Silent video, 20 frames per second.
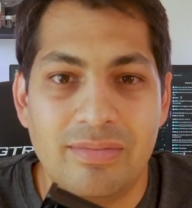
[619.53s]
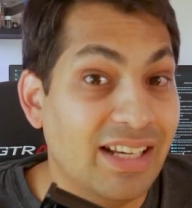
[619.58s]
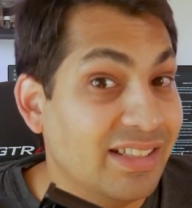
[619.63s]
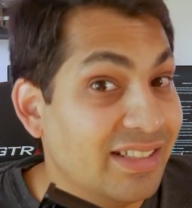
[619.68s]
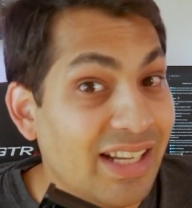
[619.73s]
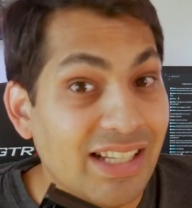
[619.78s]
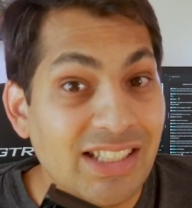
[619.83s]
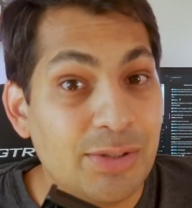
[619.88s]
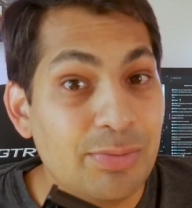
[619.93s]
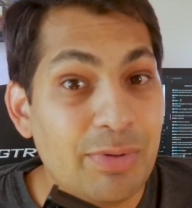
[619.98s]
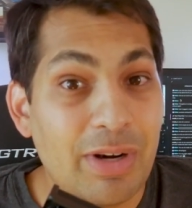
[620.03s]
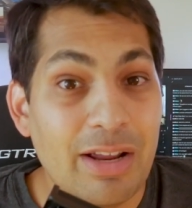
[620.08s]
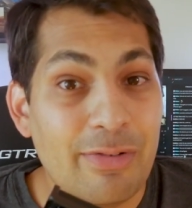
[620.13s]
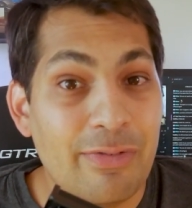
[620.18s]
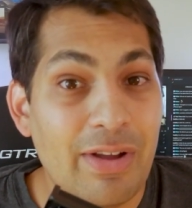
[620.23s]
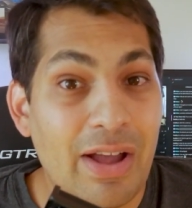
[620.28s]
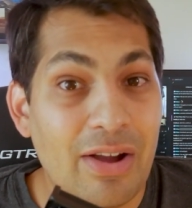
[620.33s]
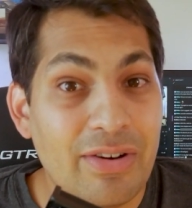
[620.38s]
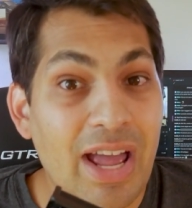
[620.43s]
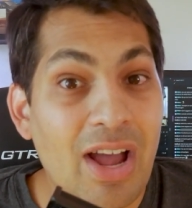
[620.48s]
And guess what I
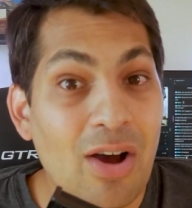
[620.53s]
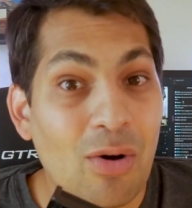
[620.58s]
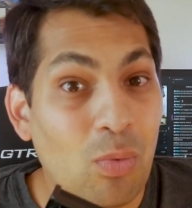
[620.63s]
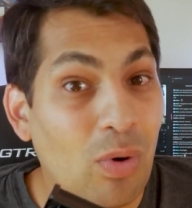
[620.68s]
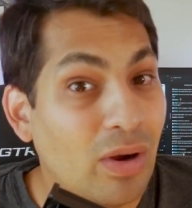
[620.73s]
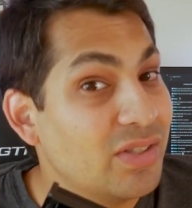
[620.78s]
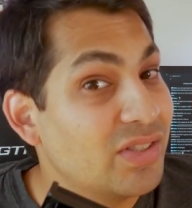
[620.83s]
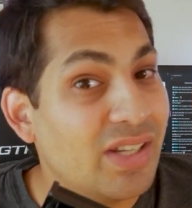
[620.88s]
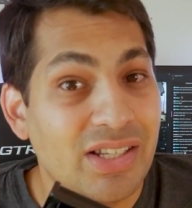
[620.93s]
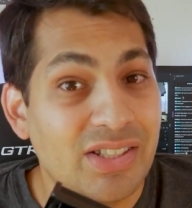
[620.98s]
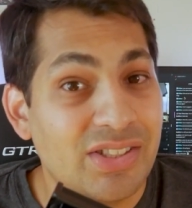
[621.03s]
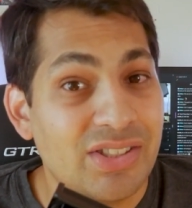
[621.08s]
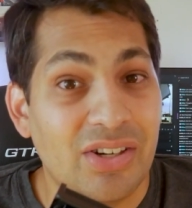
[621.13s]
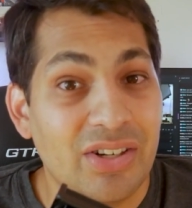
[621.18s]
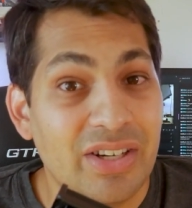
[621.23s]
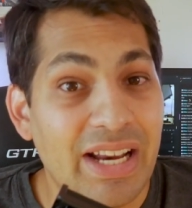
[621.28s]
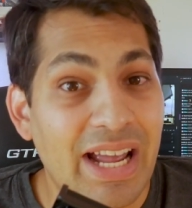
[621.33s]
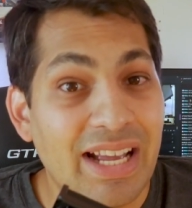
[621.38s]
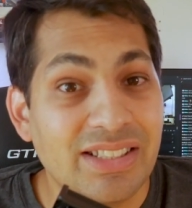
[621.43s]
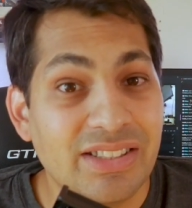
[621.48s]
found out once I
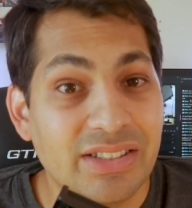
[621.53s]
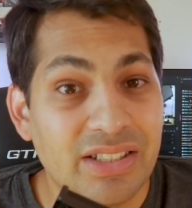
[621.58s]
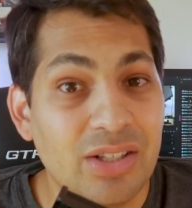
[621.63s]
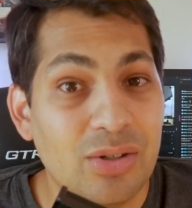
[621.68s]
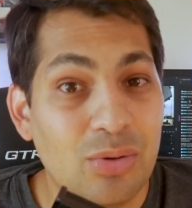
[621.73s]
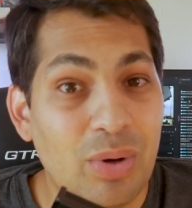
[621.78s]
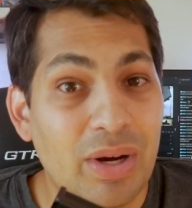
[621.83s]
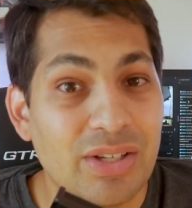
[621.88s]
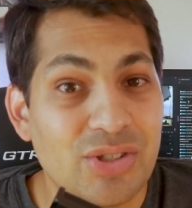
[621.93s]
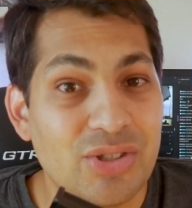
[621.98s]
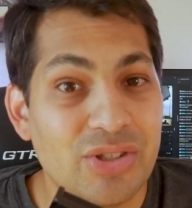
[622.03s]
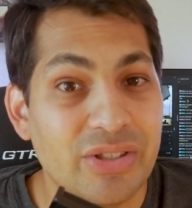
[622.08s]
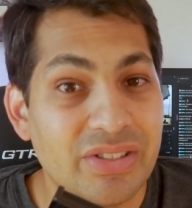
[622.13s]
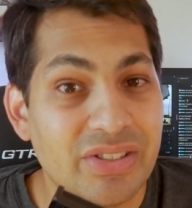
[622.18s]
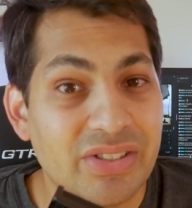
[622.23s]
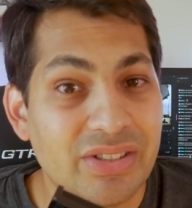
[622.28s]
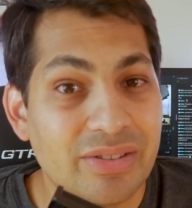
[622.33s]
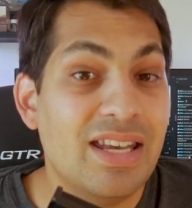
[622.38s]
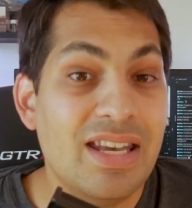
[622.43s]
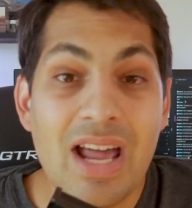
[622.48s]
started asking
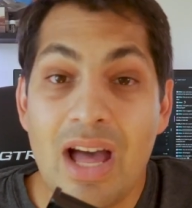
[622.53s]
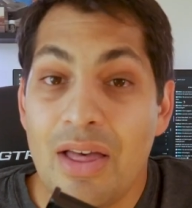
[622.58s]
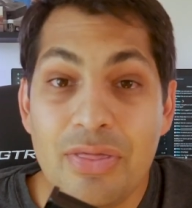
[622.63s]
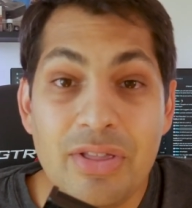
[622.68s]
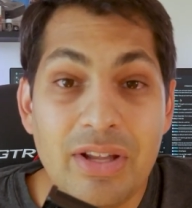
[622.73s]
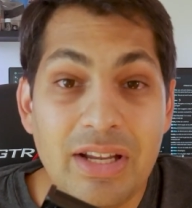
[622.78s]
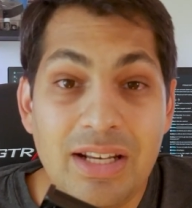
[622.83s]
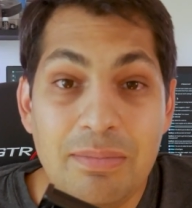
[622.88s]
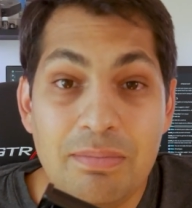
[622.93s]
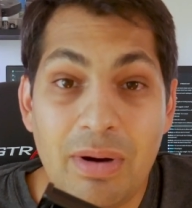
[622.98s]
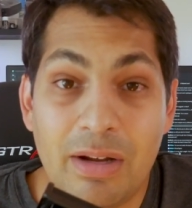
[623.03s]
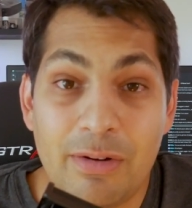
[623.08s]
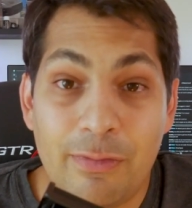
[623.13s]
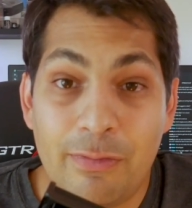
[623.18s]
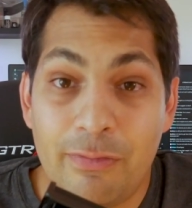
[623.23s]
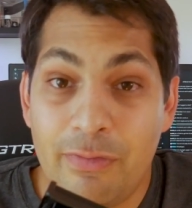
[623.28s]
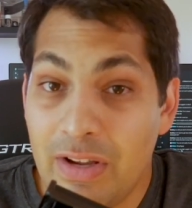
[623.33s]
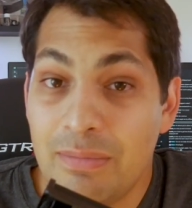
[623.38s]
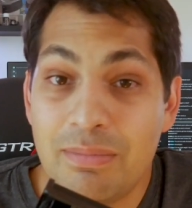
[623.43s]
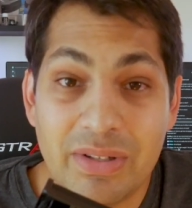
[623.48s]
questions? Nothing but
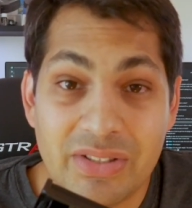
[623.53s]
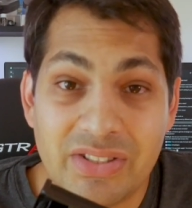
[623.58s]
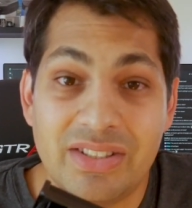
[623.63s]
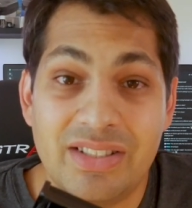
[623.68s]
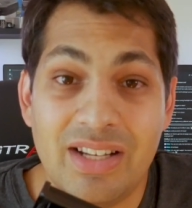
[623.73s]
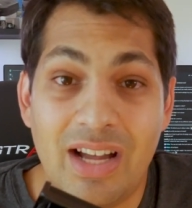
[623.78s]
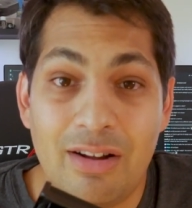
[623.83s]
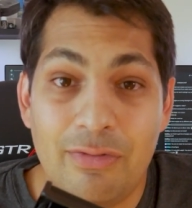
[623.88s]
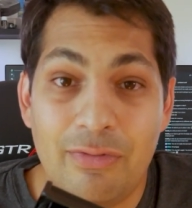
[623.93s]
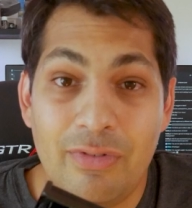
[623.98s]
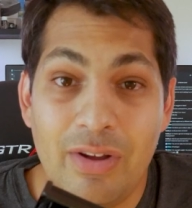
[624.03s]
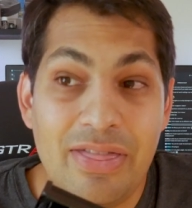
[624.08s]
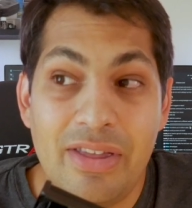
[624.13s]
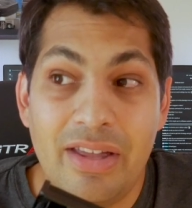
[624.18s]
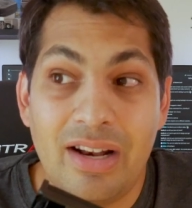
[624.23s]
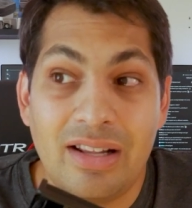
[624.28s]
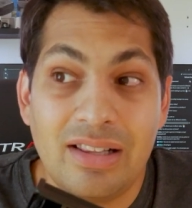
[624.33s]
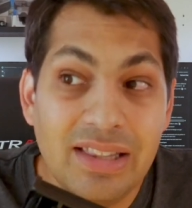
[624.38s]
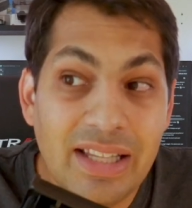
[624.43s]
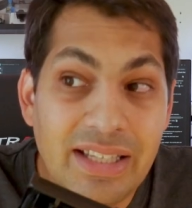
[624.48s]
Figma stuff, and
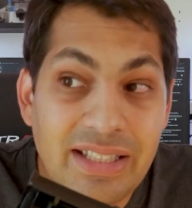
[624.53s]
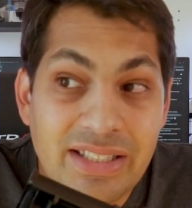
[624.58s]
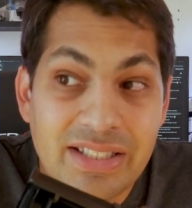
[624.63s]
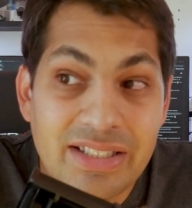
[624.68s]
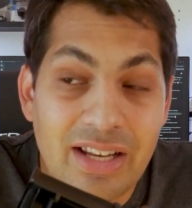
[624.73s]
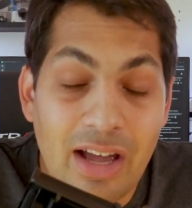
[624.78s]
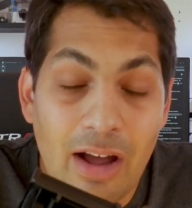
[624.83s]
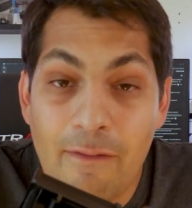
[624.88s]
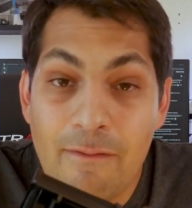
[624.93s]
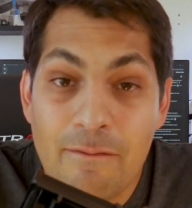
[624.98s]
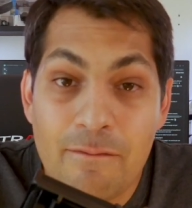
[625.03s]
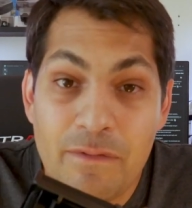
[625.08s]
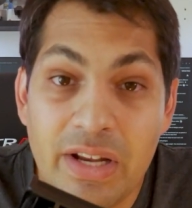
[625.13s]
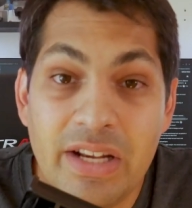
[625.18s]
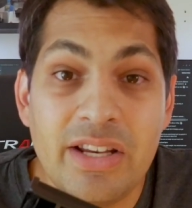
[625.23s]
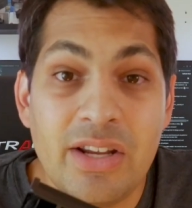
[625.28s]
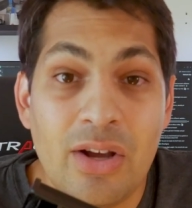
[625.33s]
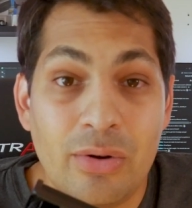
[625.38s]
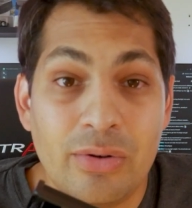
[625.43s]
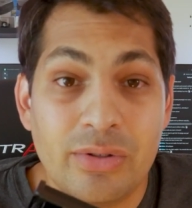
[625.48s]
then a list of
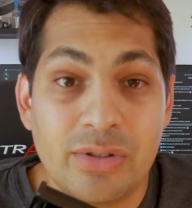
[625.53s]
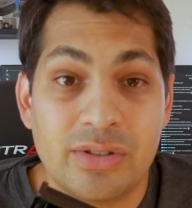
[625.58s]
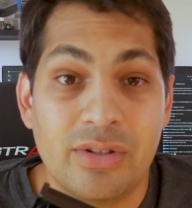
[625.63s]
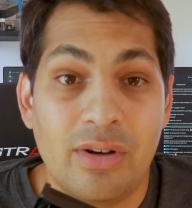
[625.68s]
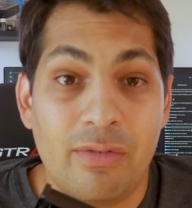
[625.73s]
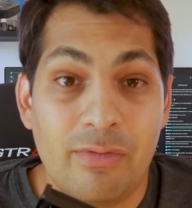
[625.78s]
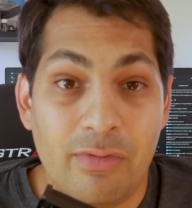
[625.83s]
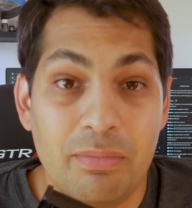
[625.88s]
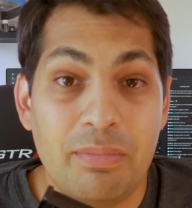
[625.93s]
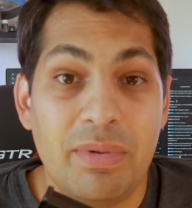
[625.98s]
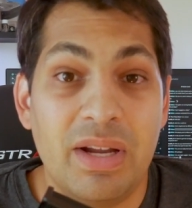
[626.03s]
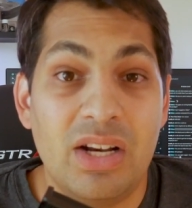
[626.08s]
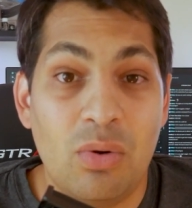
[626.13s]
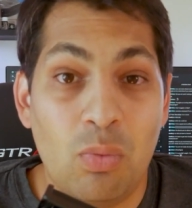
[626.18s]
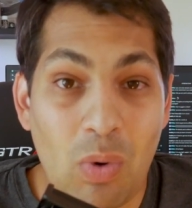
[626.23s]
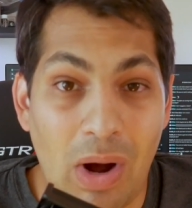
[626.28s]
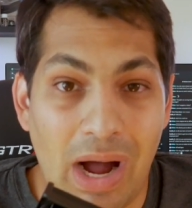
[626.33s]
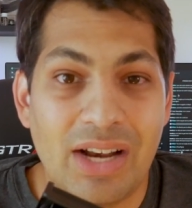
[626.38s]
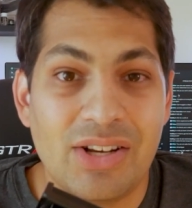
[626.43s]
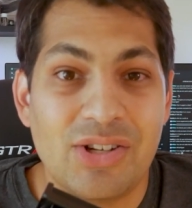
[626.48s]
videos for me to
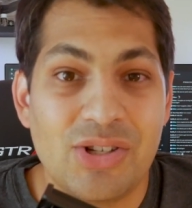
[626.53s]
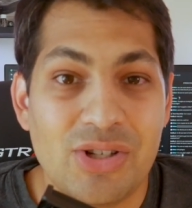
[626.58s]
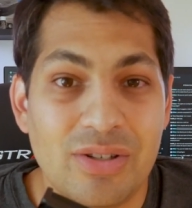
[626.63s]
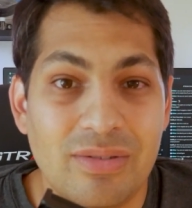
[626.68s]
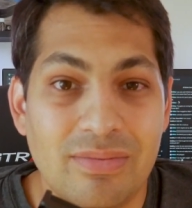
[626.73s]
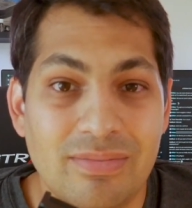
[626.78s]
watch.